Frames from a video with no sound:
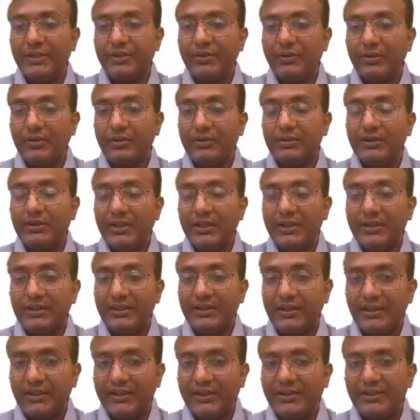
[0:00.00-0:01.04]
on
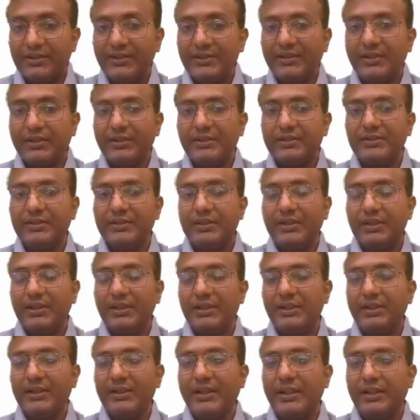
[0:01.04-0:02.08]
the resistance
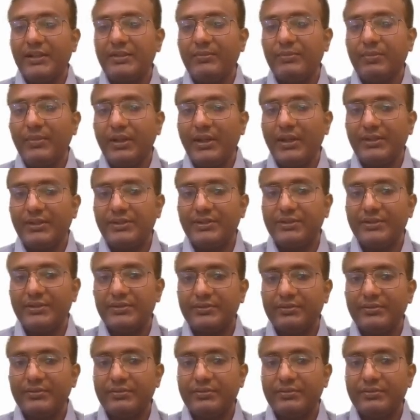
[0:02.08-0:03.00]
in that branch.